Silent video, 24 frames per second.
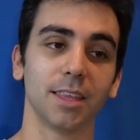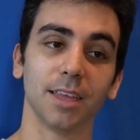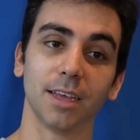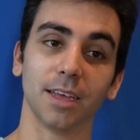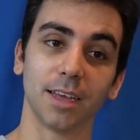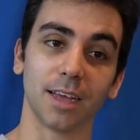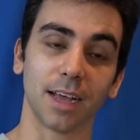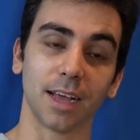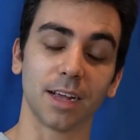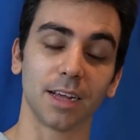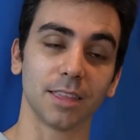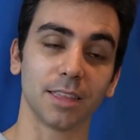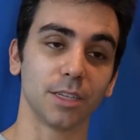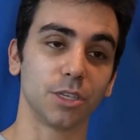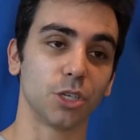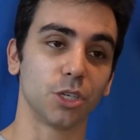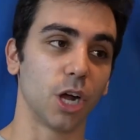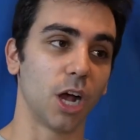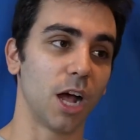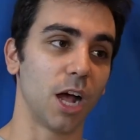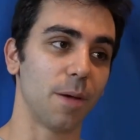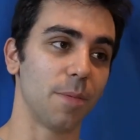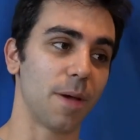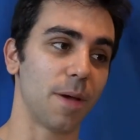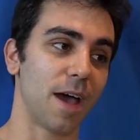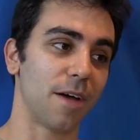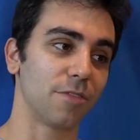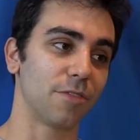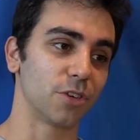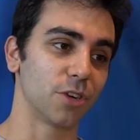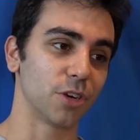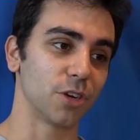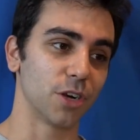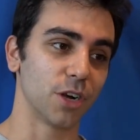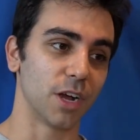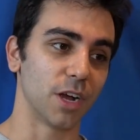the job
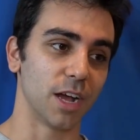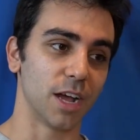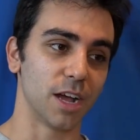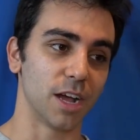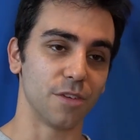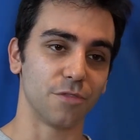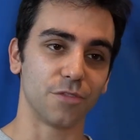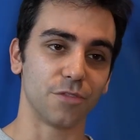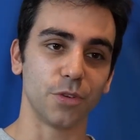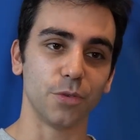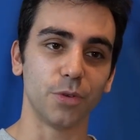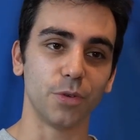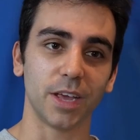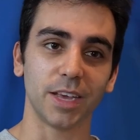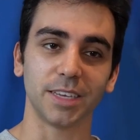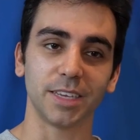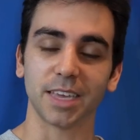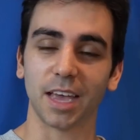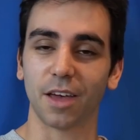after a few days